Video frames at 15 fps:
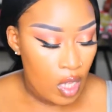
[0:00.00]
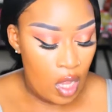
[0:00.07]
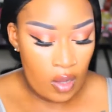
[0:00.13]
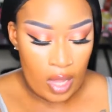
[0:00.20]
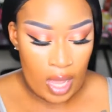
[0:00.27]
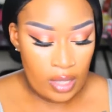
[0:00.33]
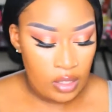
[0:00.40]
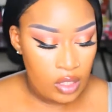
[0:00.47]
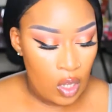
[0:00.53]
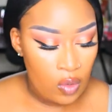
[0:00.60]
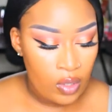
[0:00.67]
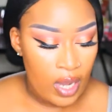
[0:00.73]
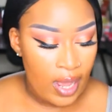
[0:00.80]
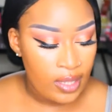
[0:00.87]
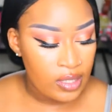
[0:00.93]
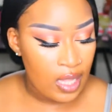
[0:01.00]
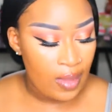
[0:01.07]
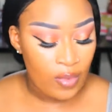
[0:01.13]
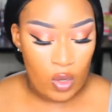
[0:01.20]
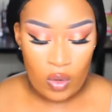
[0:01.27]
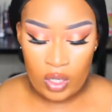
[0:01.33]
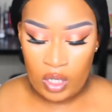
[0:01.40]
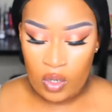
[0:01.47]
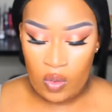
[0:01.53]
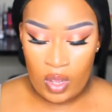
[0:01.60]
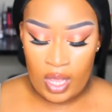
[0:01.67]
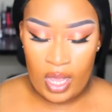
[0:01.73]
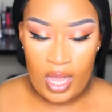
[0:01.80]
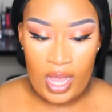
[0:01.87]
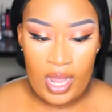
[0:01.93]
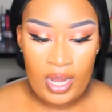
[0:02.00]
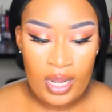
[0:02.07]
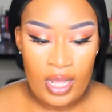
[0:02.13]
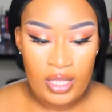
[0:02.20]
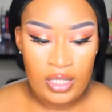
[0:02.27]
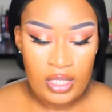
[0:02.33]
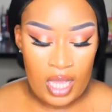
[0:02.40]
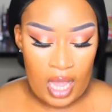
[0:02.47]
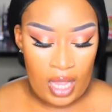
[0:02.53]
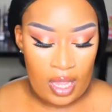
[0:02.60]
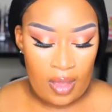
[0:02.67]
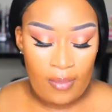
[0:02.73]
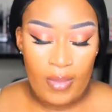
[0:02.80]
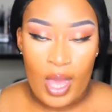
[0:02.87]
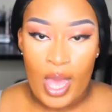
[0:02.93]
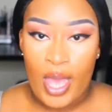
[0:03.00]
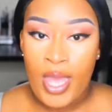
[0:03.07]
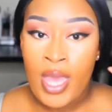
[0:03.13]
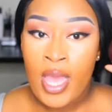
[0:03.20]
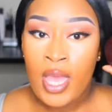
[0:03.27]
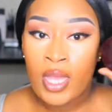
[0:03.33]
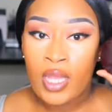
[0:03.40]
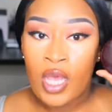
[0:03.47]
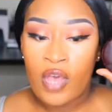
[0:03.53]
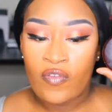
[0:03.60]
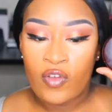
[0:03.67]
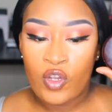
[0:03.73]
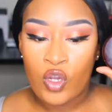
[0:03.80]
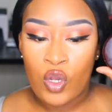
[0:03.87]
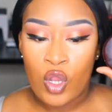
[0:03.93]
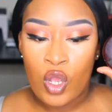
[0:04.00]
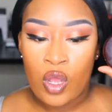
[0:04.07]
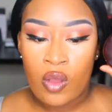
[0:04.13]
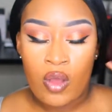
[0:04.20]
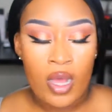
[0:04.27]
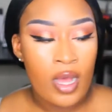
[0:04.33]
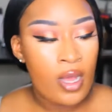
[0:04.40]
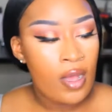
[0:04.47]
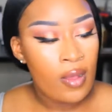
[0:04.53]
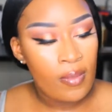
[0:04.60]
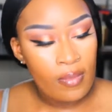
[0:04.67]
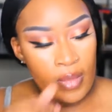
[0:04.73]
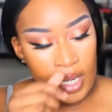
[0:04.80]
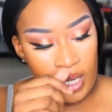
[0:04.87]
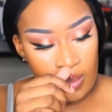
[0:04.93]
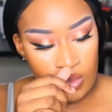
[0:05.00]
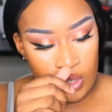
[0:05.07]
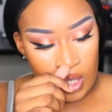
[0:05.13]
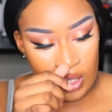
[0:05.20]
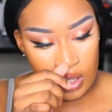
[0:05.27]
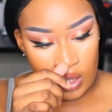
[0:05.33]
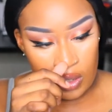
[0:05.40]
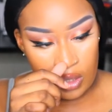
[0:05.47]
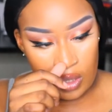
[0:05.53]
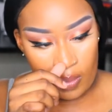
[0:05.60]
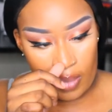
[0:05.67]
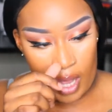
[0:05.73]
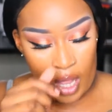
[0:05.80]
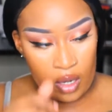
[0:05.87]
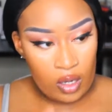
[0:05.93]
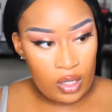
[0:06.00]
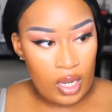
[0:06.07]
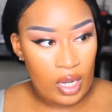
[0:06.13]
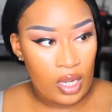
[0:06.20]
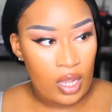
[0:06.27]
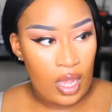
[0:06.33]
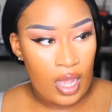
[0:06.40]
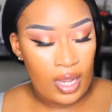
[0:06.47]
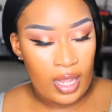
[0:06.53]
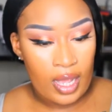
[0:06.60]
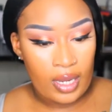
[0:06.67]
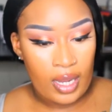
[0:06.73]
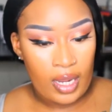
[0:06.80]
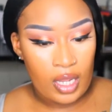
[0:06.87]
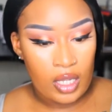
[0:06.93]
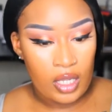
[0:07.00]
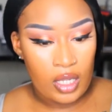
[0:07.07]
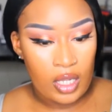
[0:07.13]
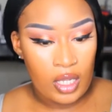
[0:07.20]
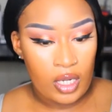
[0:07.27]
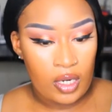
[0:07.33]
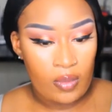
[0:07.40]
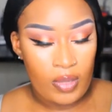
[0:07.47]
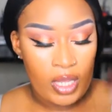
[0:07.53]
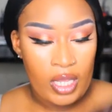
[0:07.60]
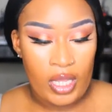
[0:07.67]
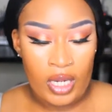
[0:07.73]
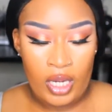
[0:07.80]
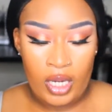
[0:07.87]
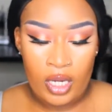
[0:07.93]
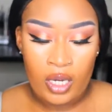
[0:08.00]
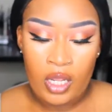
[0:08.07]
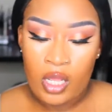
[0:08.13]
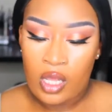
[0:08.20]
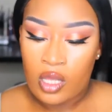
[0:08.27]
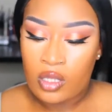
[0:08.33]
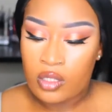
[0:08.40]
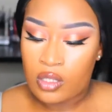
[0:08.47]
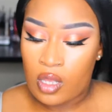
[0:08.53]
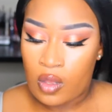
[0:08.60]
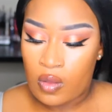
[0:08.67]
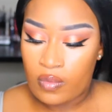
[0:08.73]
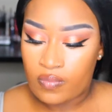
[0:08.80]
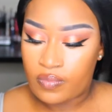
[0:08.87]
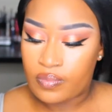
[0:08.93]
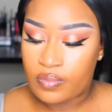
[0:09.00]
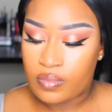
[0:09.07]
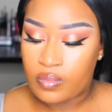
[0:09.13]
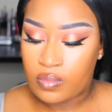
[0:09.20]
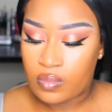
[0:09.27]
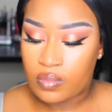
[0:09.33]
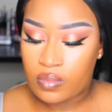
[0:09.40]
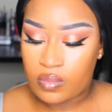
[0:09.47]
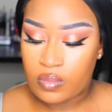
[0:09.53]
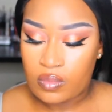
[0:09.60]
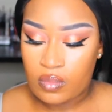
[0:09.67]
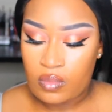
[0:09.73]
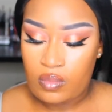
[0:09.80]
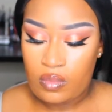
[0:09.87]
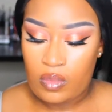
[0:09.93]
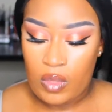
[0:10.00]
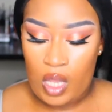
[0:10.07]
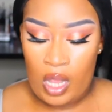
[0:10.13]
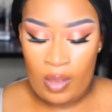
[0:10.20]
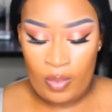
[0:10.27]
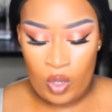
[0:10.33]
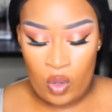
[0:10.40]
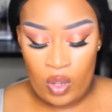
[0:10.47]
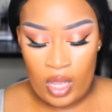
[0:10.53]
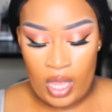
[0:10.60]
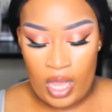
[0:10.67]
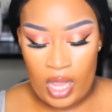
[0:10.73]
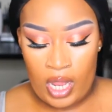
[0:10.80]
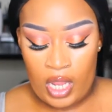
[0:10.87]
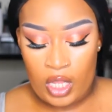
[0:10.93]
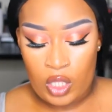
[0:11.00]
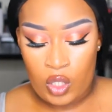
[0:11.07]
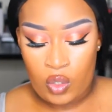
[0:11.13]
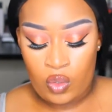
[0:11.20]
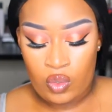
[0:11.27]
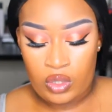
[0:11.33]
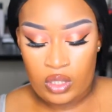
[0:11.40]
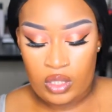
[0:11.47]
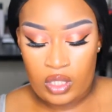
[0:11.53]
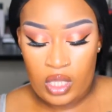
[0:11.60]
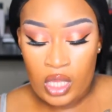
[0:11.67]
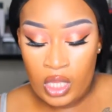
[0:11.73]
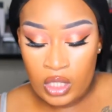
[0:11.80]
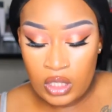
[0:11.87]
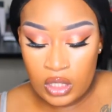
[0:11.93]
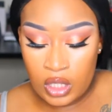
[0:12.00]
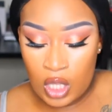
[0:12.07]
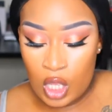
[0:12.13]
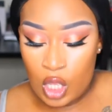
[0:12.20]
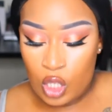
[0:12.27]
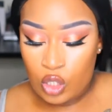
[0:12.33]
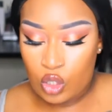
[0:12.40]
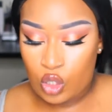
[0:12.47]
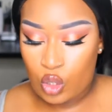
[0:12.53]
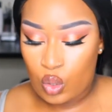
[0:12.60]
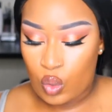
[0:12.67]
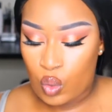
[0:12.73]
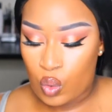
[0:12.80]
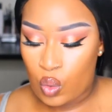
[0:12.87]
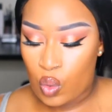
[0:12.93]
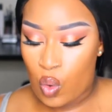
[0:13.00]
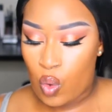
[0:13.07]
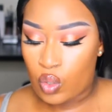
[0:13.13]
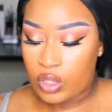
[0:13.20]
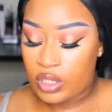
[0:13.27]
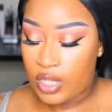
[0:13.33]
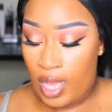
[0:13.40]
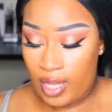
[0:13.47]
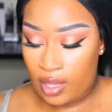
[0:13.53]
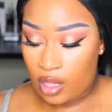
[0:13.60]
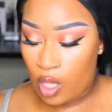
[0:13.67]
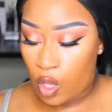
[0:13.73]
Okay, so next I'm going to go ahead and take my CoverGirl medium translucent powder. Like, I got like a little bit in here. So I'm going to go ahead and use this to set